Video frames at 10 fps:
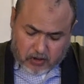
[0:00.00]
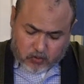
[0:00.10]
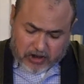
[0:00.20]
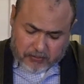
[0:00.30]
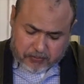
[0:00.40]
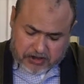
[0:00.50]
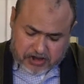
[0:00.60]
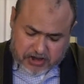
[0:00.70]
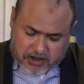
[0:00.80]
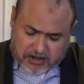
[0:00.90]
We
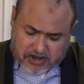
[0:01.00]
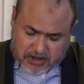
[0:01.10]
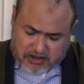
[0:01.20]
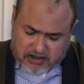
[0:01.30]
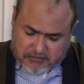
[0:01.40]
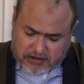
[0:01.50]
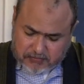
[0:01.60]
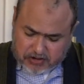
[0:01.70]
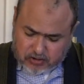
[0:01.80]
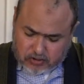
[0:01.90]
appreciate China's
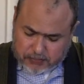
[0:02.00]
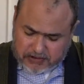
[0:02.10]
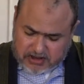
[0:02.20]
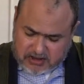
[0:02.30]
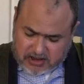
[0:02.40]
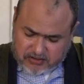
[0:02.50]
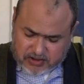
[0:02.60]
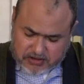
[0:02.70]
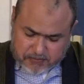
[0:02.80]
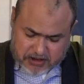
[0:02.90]
commitment to openness and
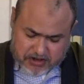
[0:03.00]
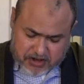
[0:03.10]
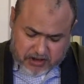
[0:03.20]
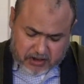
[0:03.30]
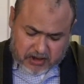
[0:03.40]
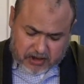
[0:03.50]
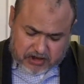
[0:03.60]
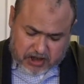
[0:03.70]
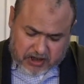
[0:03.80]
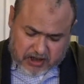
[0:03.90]
transparency.
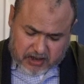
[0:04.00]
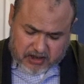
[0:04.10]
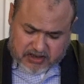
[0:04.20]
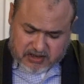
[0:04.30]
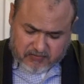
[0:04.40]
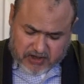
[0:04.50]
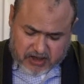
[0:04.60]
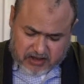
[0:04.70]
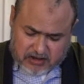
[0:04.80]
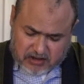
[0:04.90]
China has
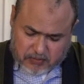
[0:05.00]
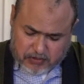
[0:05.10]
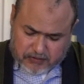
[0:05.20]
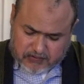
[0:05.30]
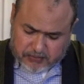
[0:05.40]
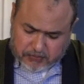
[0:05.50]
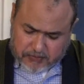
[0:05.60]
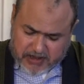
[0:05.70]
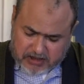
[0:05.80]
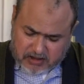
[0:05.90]
invited a number of
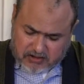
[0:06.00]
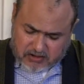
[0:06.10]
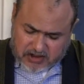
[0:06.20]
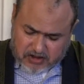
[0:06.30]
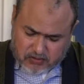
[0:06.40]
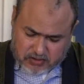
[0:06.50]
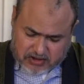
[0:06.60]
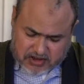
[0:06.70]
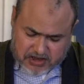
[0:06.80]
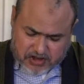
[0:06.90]
diplomats, international
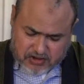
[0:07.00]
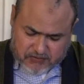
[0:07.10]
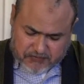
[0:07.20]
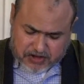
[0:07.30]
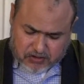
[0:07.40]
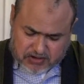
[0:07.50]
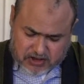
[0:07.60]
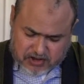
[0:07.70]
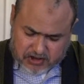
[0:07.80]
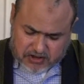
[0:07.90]
organizations, officials,
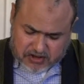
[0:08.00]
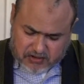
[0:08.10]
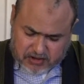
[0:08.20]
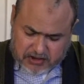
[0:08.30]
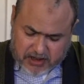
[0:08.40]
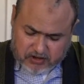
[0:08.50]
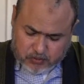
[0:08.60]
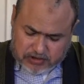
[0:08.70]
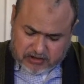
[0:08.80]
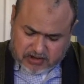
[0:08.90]
and journalists in Yangon to
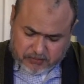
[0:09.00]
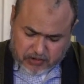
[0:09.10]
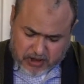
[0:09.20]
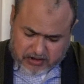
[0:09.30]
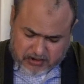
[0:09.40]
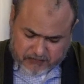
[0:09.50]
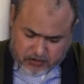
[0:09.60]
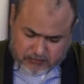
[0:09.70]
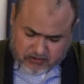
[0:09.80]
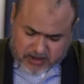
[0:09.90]
witness the progress of
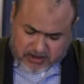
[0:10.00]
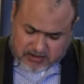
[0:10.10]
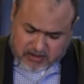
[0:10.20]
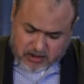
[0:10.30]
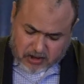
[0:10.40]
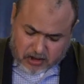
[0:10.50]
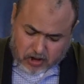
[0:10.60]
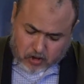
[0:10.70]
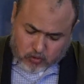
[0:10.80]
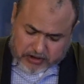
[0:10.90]
human rights.
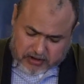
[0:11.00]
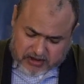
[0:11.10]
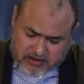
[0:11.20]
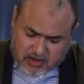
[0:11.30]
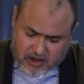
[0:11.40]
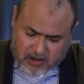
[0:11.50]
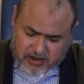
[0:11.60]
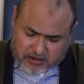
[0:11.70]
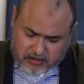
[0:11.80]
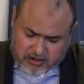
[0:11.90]
What they saw
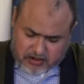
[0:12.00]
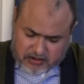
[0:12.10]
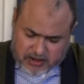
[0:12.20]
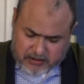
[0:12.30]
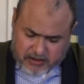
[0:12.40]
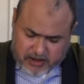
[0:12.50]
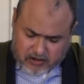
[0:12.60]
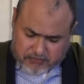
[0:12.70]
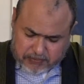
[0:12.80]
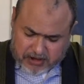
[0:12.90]
and heard in Yangon
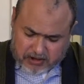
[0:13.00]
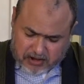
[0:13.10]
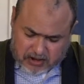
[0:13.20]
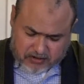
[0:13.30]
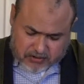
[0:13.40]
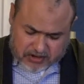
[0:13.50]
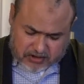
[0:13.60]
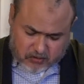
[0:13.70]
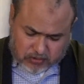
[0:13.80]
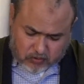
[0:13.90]
completely
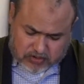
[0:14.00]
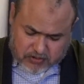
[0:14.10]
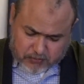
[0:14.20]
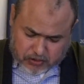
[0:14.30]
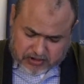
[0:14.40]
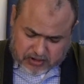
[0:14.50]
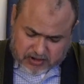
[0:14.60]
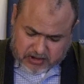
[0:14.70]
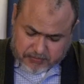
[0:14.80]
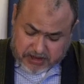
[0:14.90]
contradicted what was reported
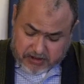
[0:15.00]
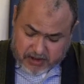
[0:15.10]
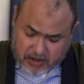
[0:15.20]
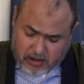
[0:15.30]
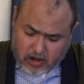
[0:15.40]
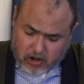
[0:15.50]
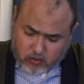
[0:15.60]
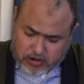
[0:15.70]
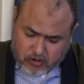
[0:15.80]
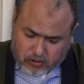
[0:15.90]
in the media.
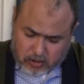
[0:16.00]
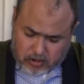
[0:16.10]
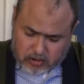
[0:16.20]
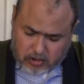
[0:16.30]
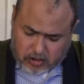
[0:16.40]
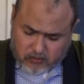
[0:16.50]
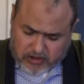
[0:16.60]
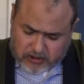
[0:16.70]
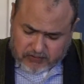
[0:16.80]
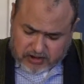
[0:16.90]
We call on
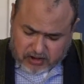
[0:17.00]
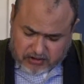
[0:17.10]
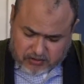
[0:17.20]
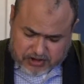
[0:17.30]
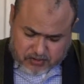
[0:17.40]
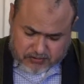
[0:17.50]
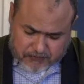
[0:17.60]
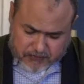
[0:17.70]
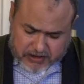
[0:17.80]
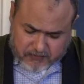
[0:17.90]
relevant countries to
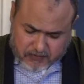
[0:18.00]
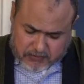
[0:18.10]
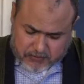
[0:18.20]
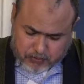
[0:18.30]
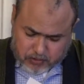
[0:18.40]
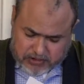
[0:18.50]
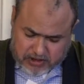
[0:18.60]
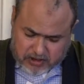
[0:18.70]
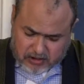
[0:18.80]
refrain from employing